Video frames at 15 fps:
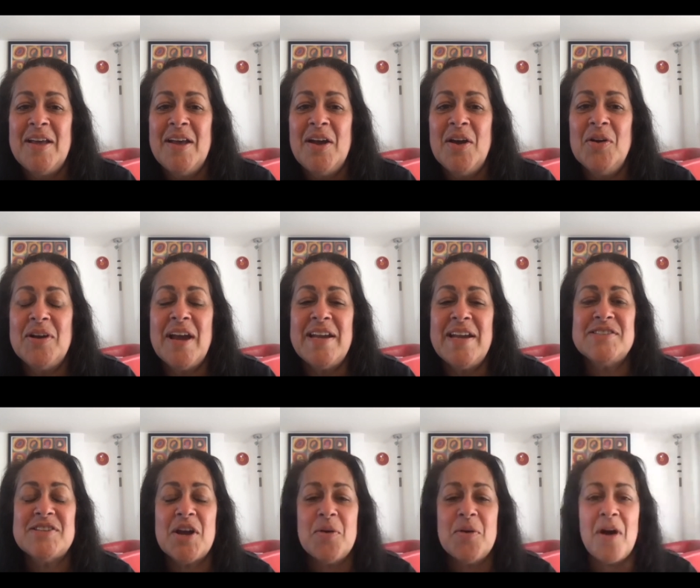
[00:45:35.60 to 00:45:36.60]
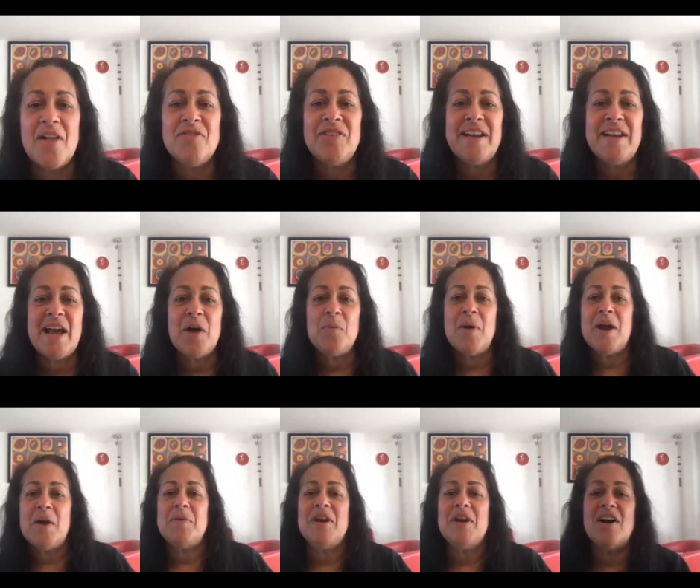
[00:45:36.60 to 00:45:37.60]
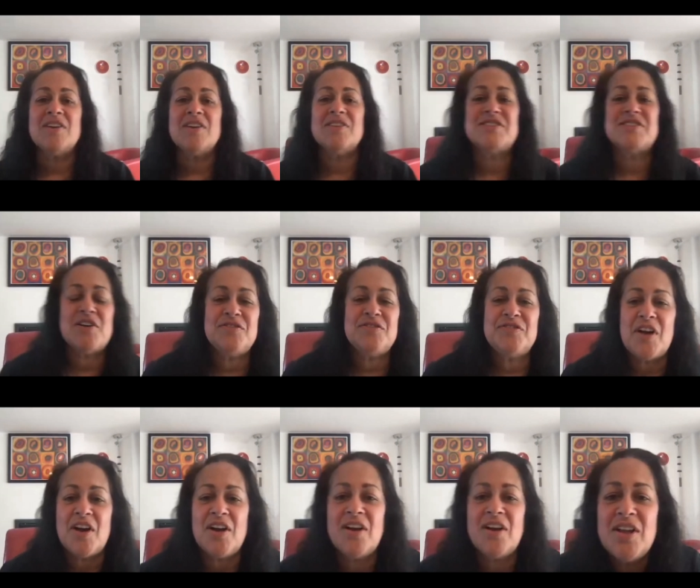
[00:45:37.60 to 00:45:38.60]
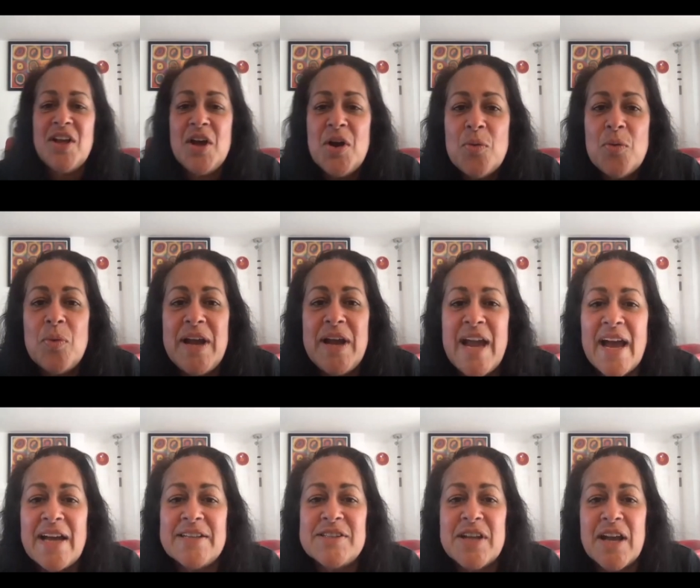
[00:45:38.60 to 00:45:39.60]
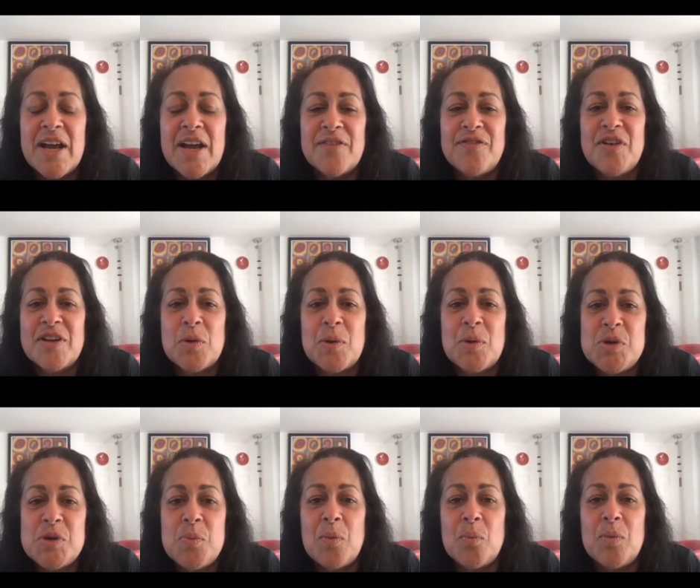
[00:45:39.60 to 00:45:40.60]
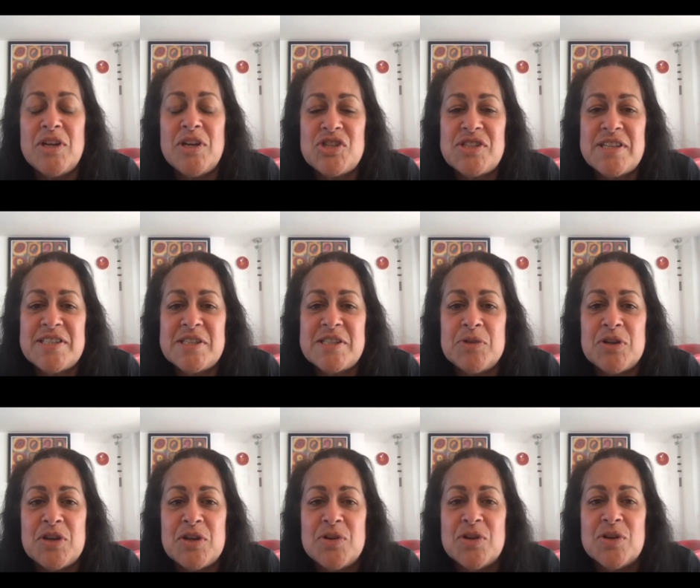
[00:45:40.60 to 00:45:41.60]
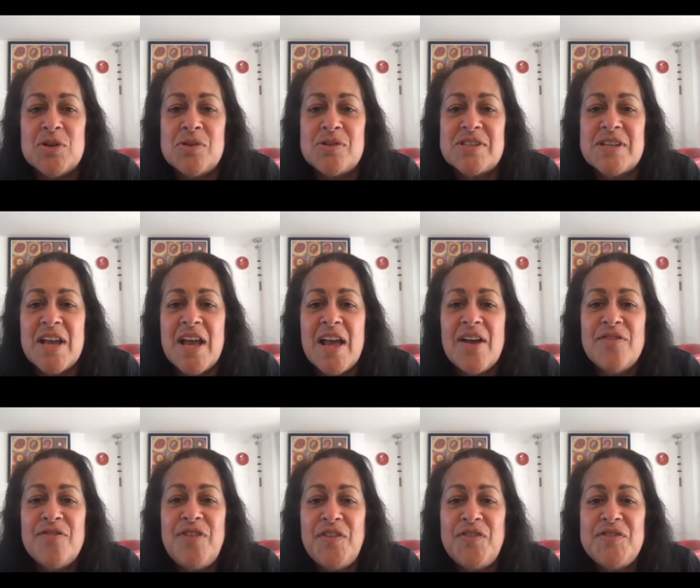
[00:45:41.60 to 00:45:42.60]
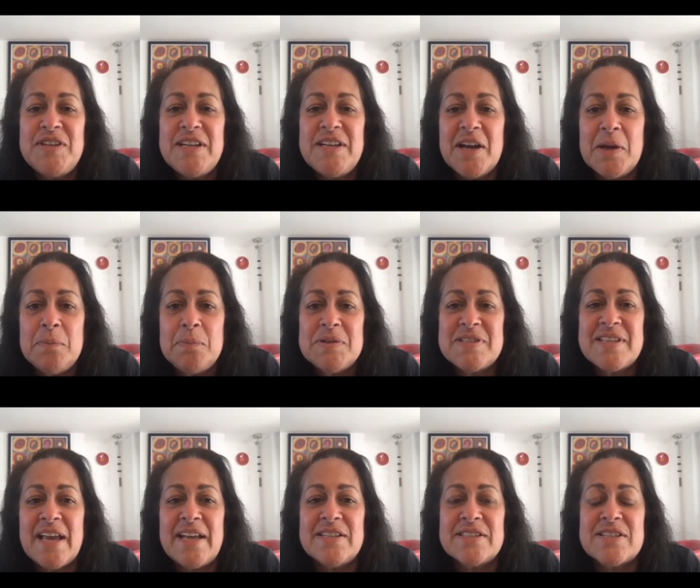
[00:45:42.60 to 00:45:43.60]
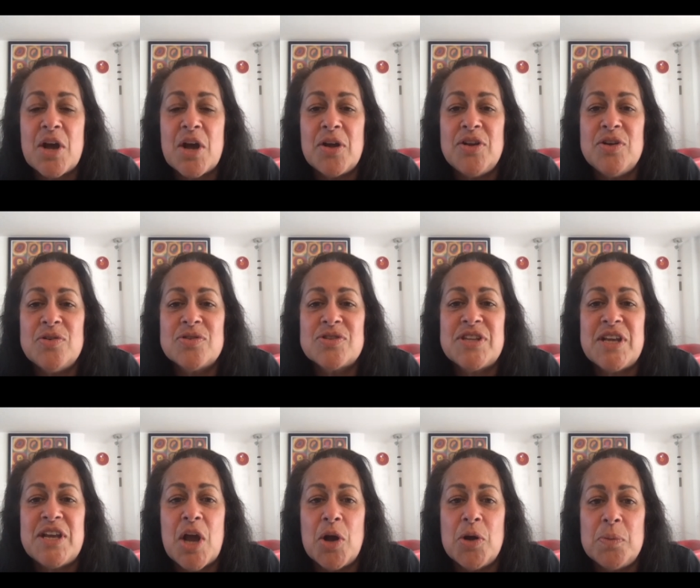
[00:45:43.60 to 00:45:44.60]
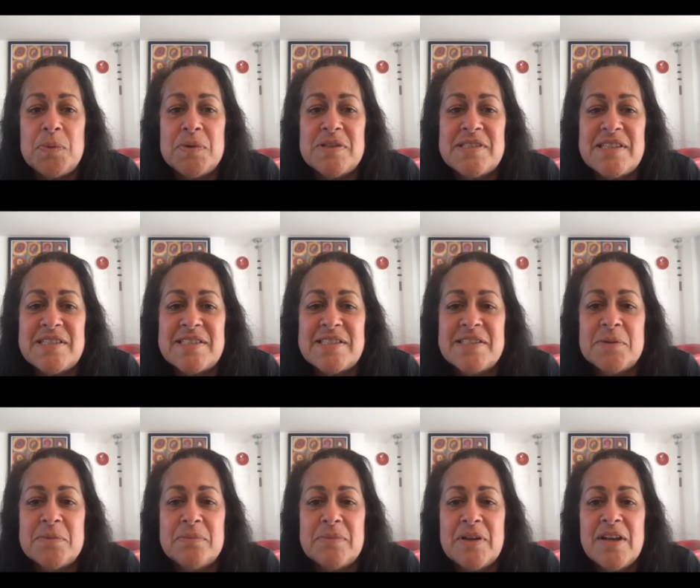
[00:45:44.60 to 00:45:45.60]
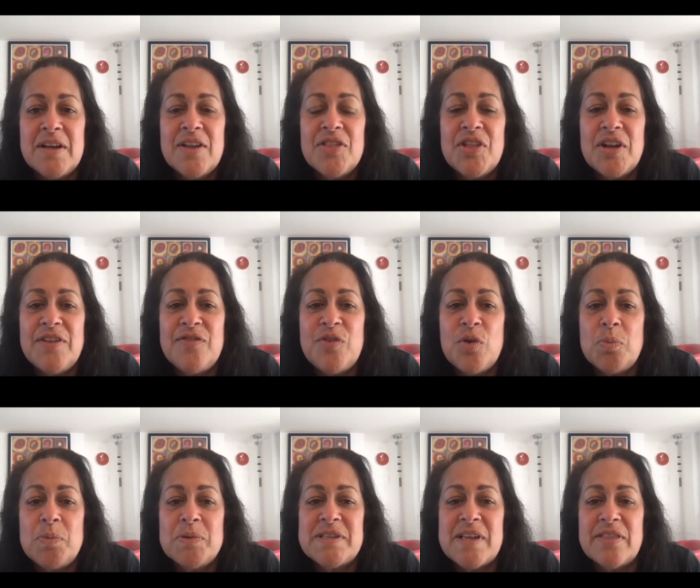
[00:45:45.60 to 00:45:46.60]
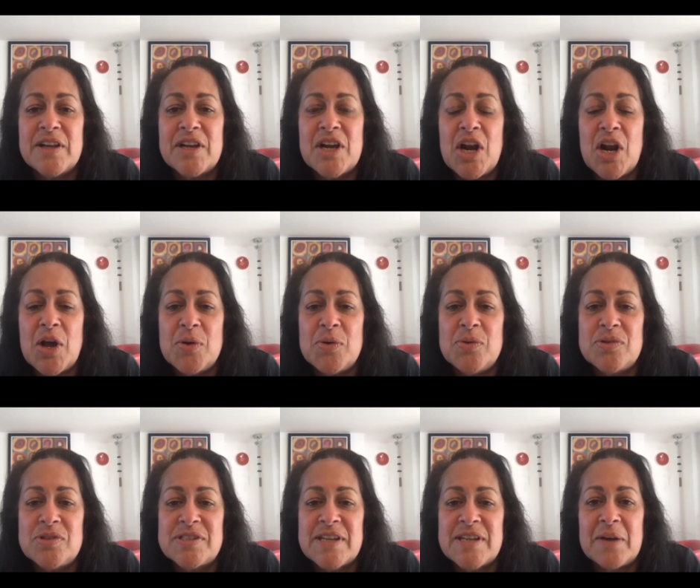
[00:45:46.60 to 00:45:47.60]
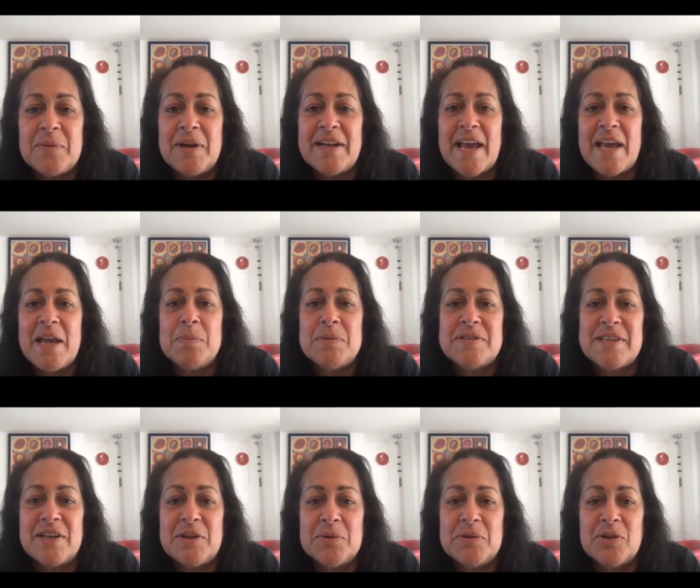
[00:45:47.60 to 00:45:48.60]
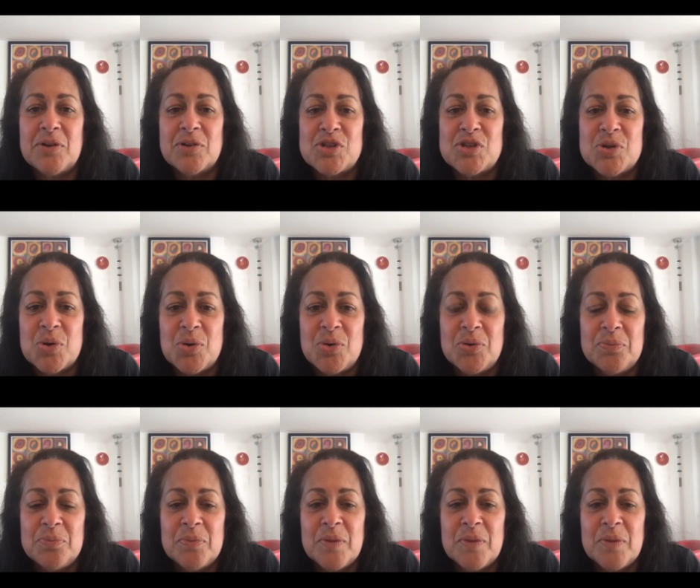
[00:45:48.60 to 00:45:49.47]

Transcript: Okay, so I'll read out where we are so far. We had question 1, which system do you use? 59% use the open system, 34% the closed, and we had 8% who are not sure.